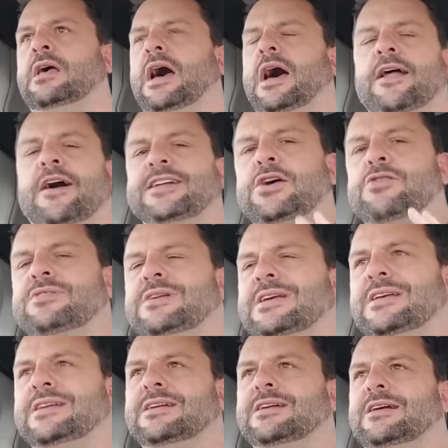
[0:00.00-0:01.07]
And I
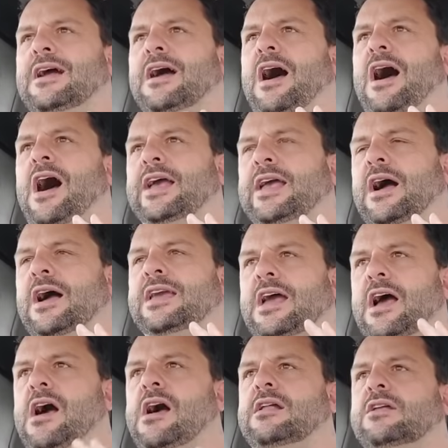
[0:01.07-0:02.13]
don't, I, I
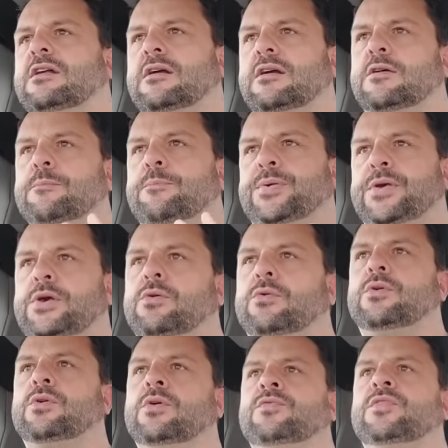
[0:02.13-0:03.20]
can't
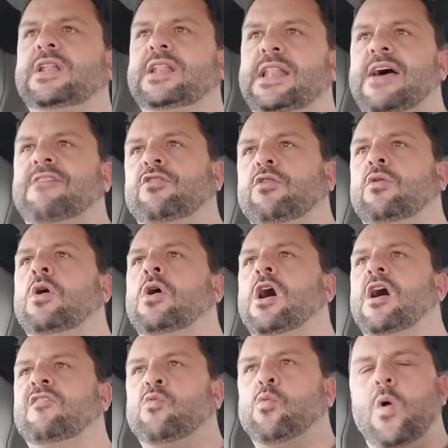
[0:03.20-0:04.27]
compute the level
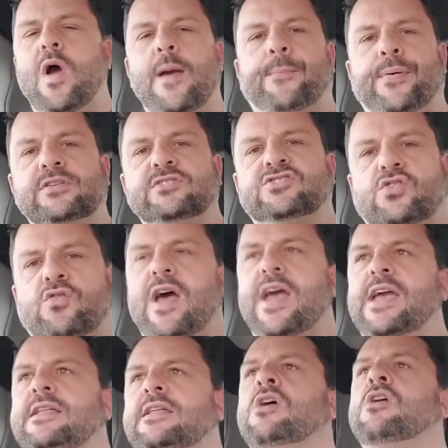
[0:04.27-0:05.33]
of weapons
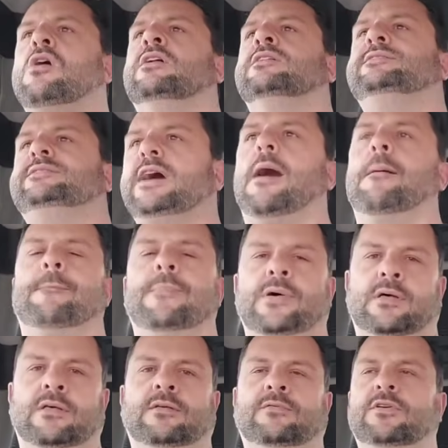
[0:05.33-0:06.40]
grade
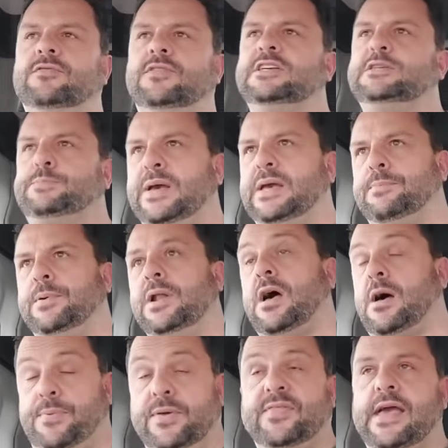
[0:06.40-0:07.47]
dumb that these people
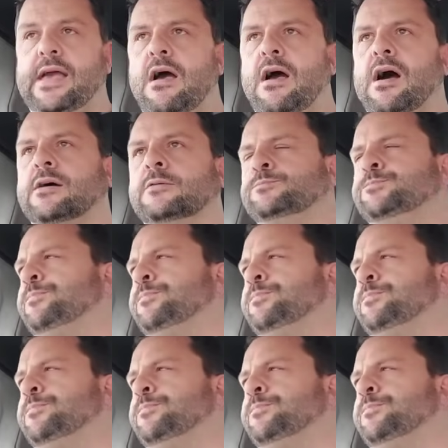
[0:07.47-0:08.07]
are, but they are.